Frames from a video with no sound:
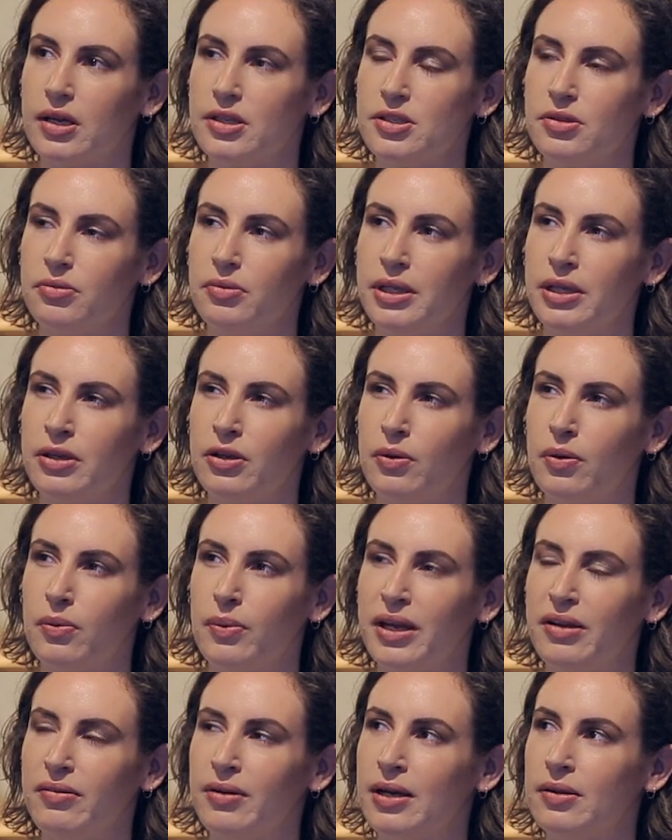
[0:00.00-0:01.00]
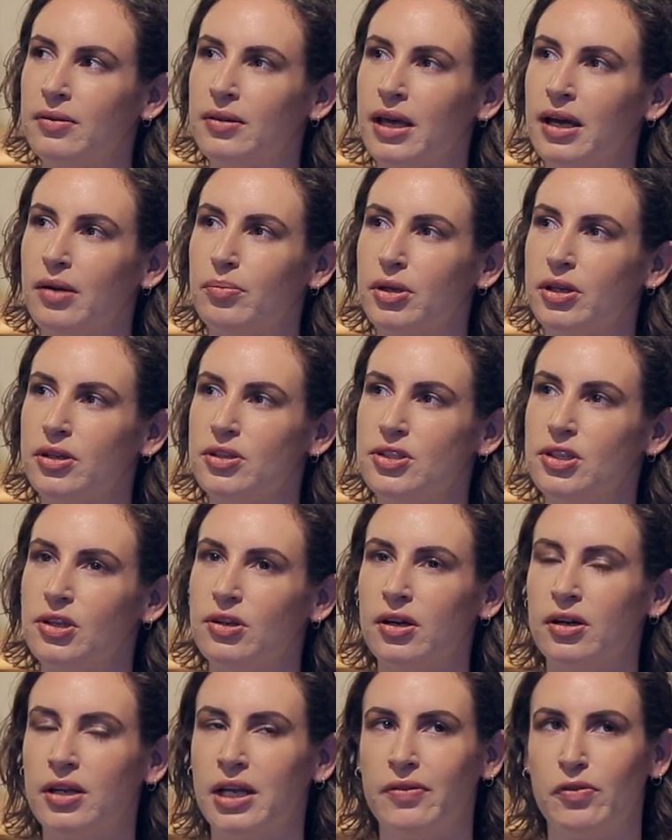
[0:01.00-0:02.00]
I don't really know a way around that because you
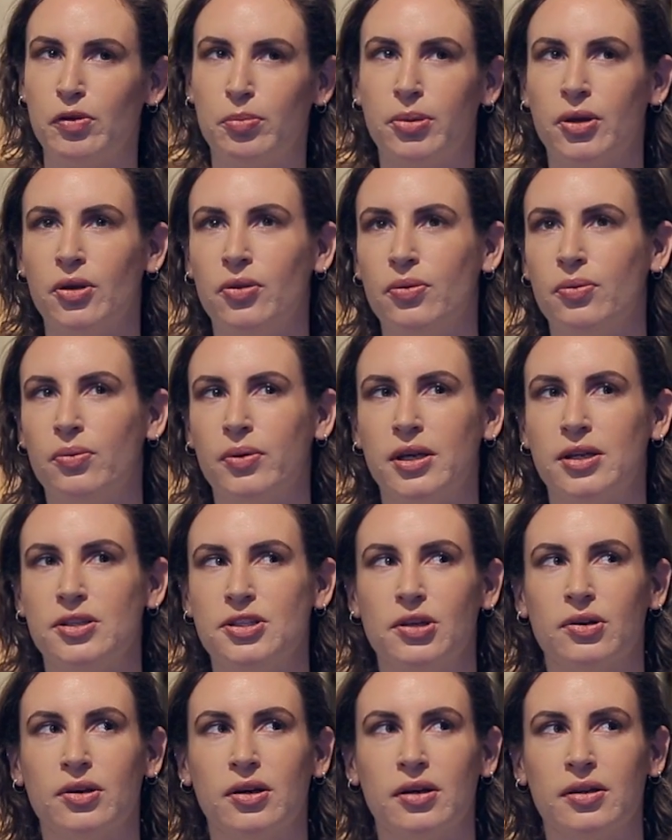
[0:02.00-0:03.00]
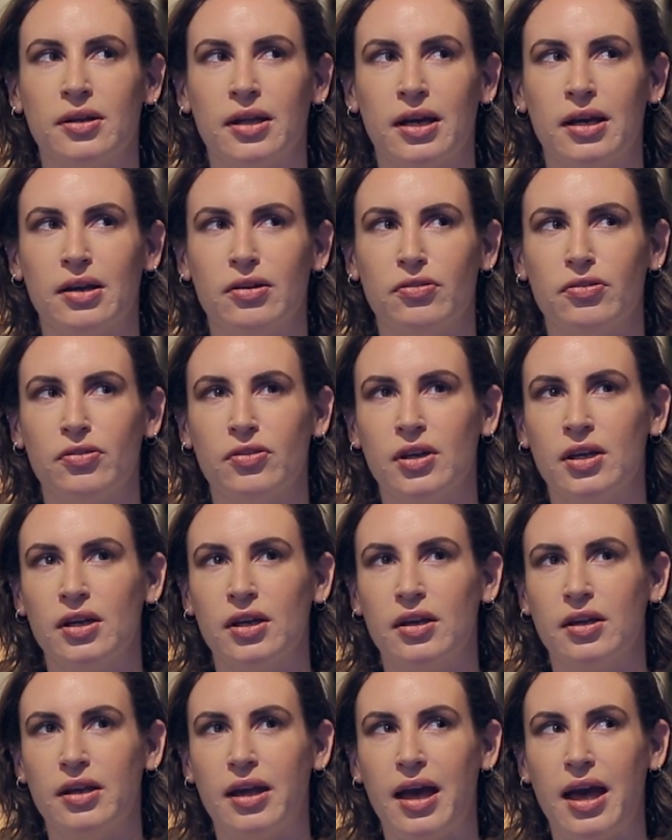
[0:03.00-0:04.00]
can't have it both ways. You can't have
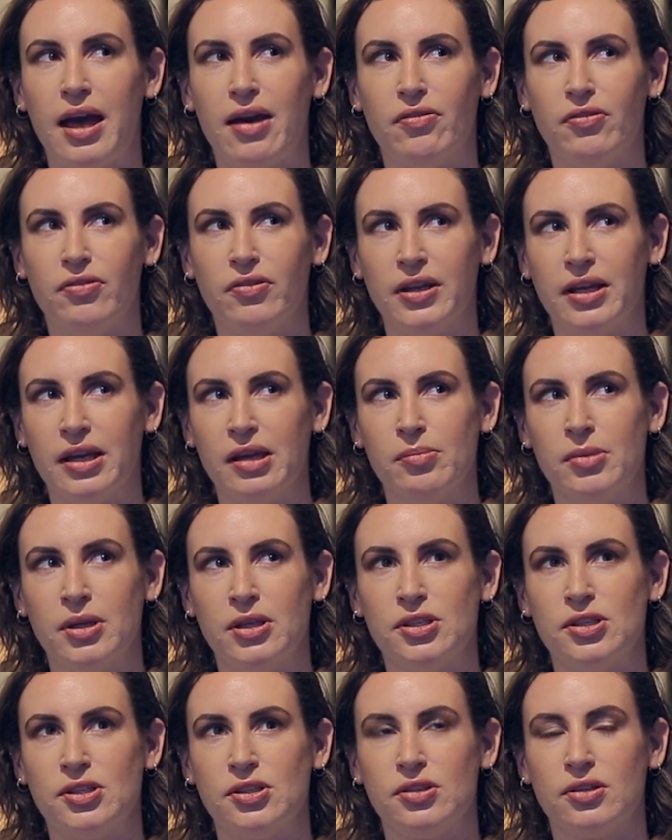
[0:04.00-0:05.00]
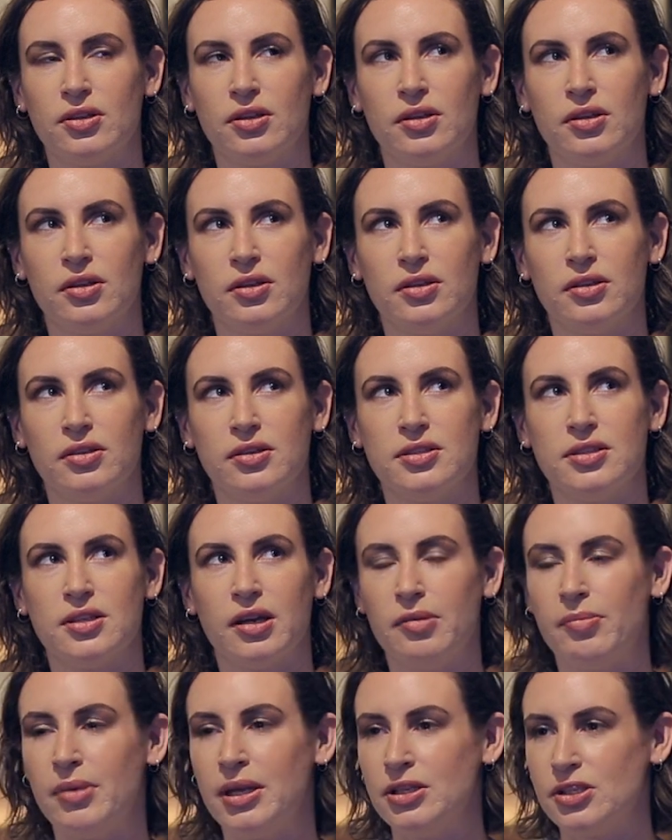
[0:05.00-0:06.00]
every image
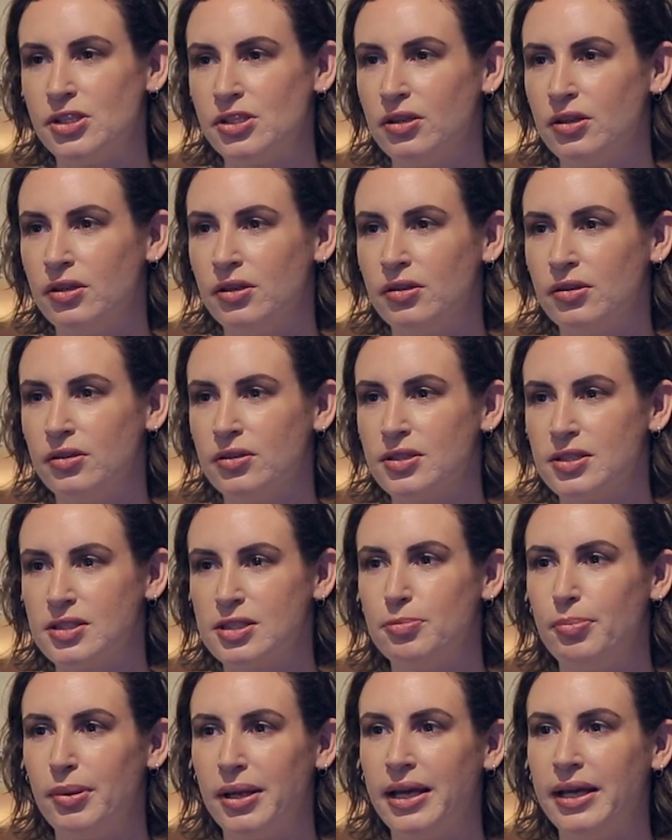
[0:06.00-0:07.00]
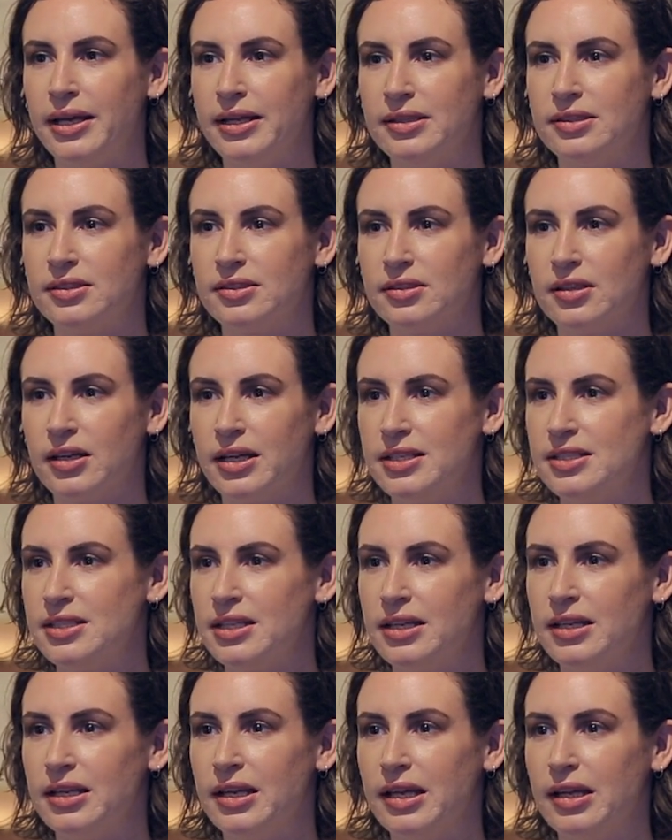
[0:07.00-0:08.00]
dimension displayed
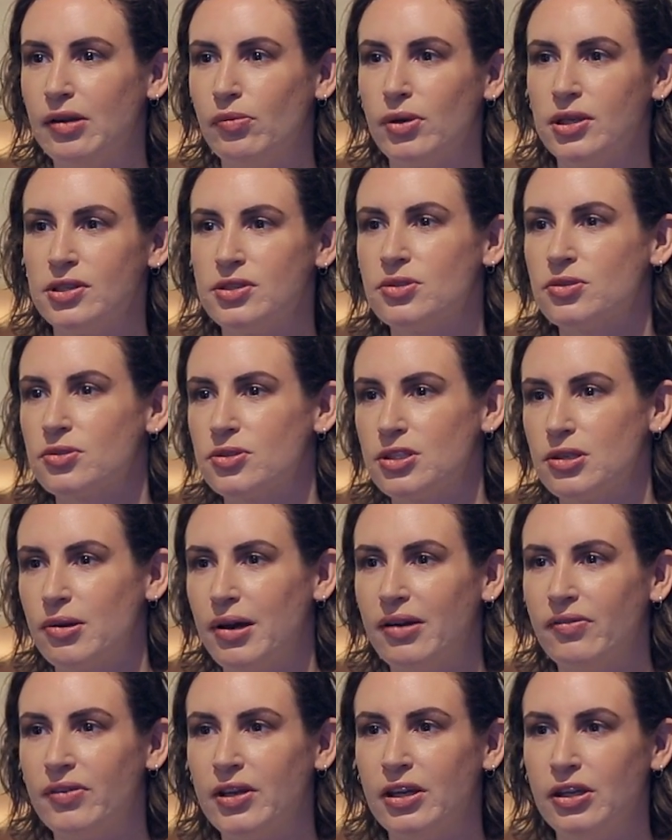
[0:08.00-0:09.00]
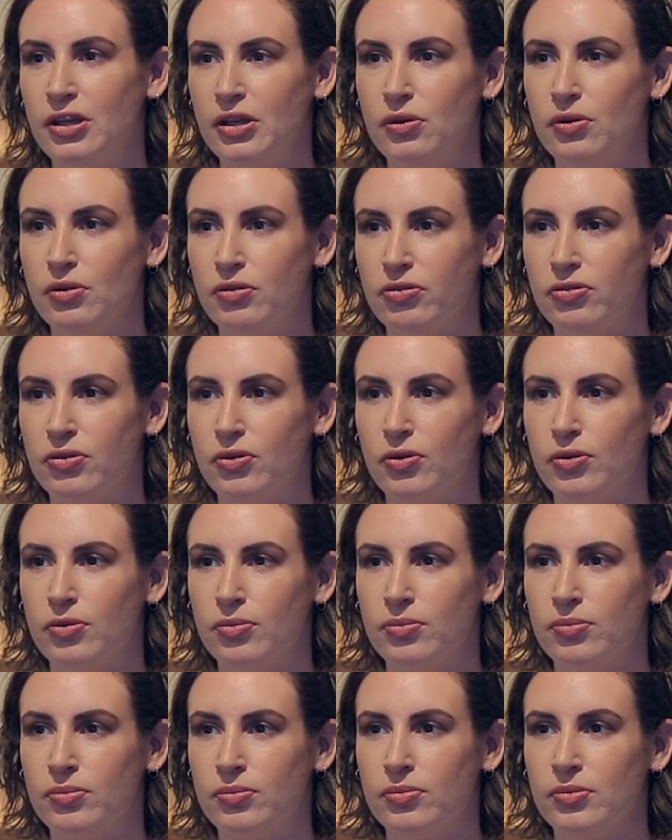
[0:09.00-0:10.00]
ideally whilst also having a
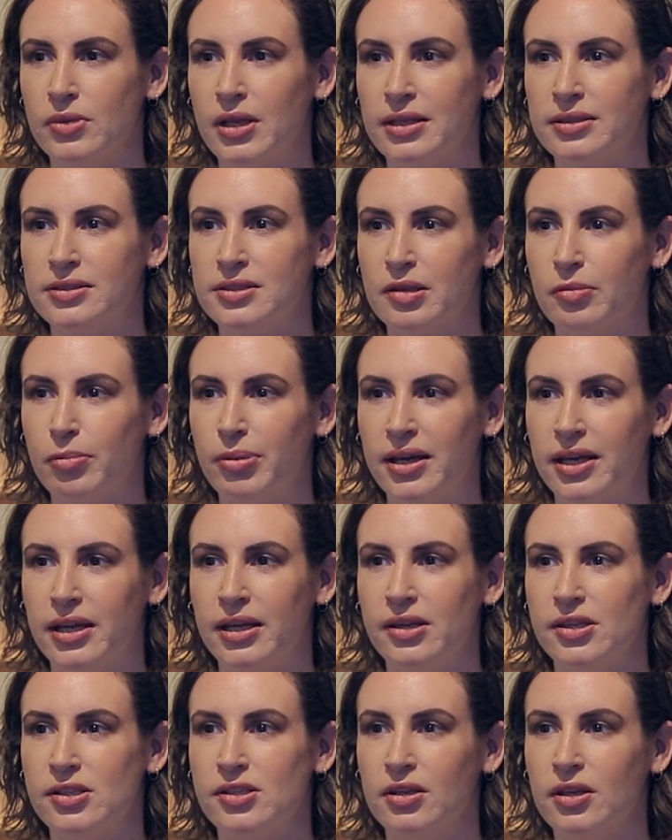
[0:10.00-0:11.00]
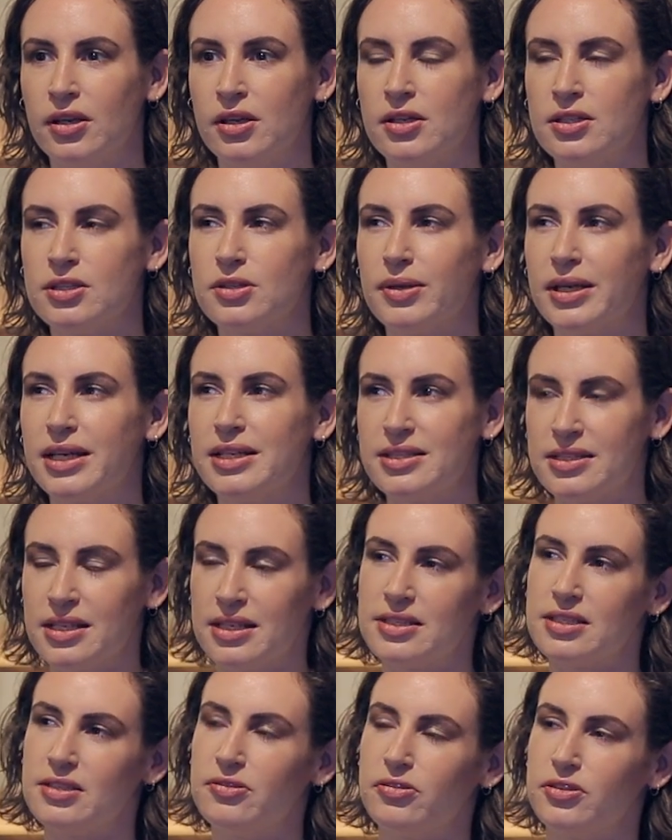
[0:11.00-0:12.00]
uniform landing page. So I guess
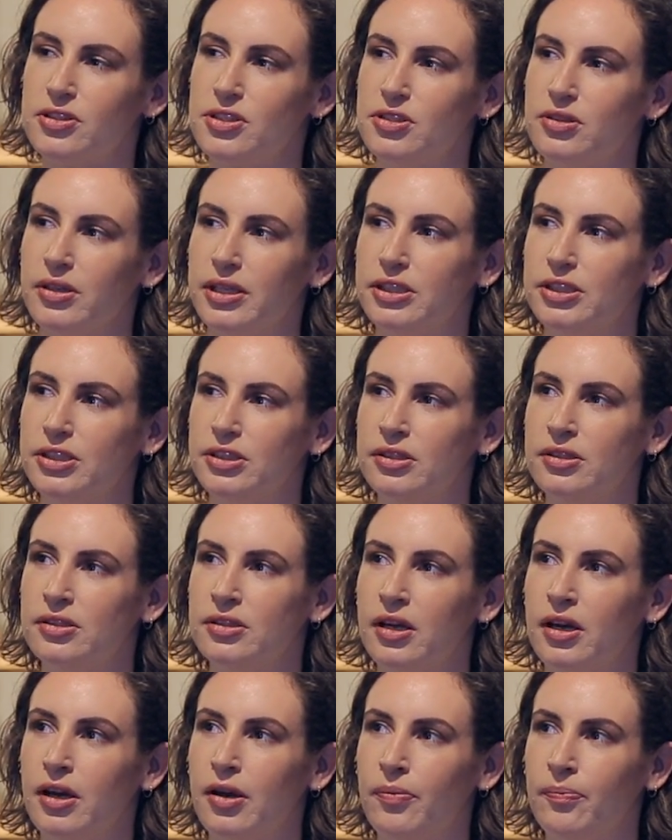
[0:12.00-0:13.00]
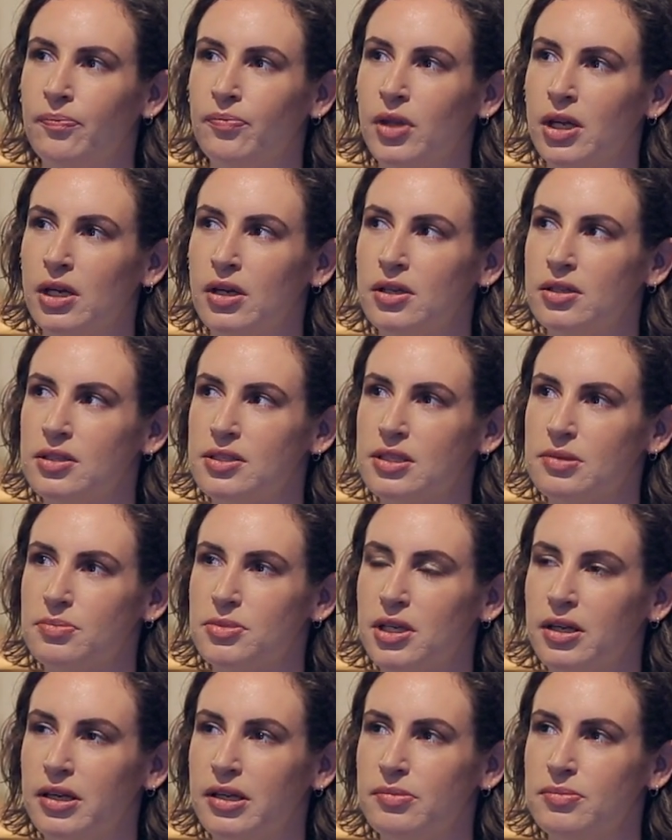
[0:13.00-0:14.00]
that's a frustration.
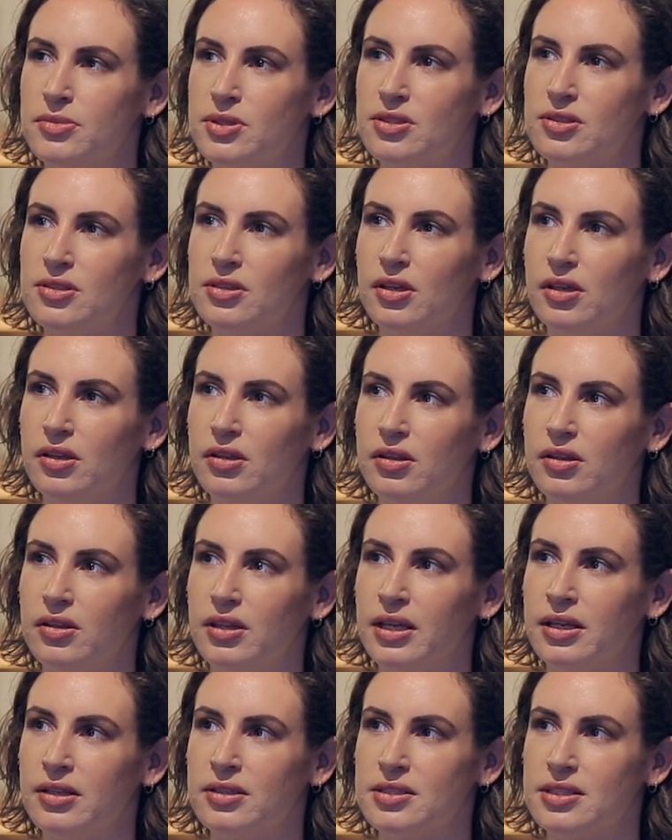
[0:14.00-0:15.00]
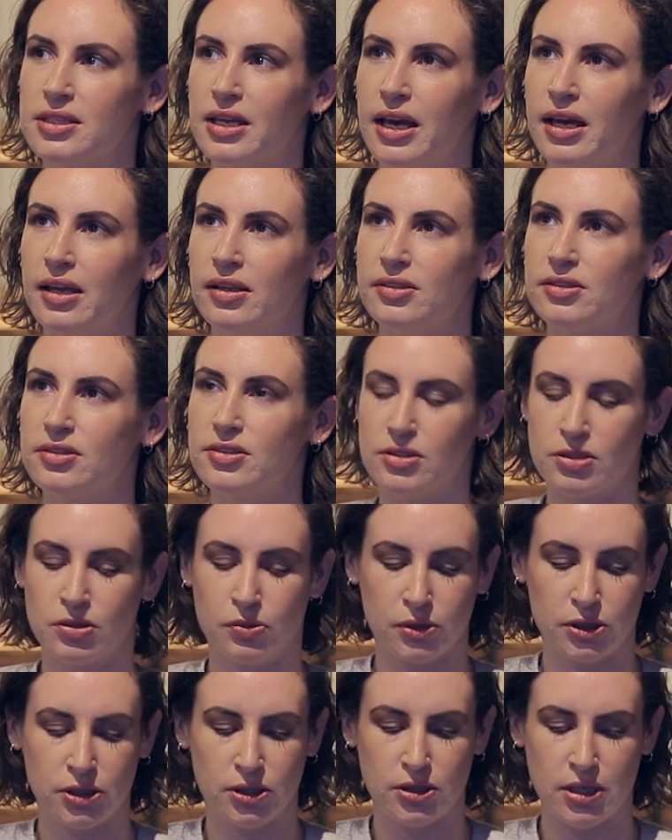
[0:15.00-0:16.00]
Sometimes things get
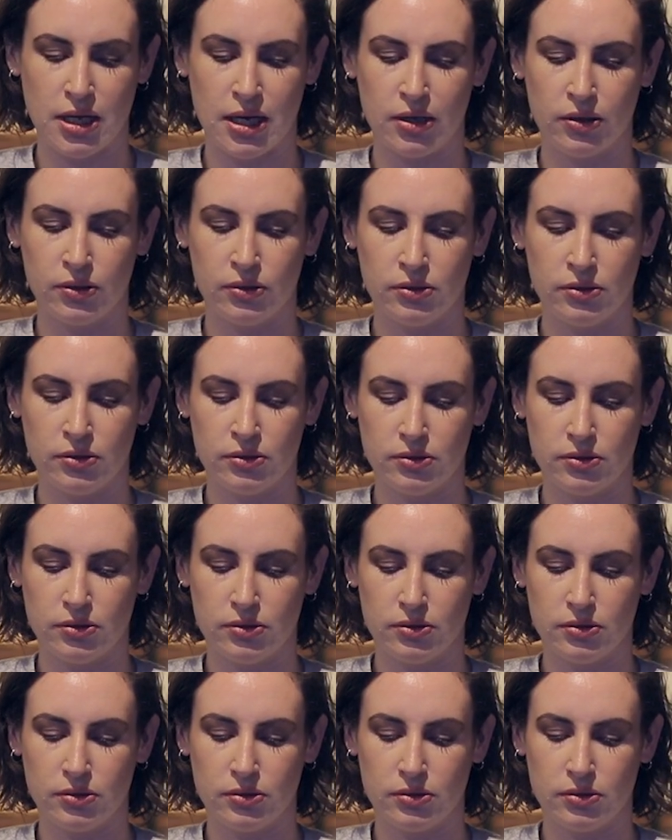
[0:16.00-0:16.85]
squashed down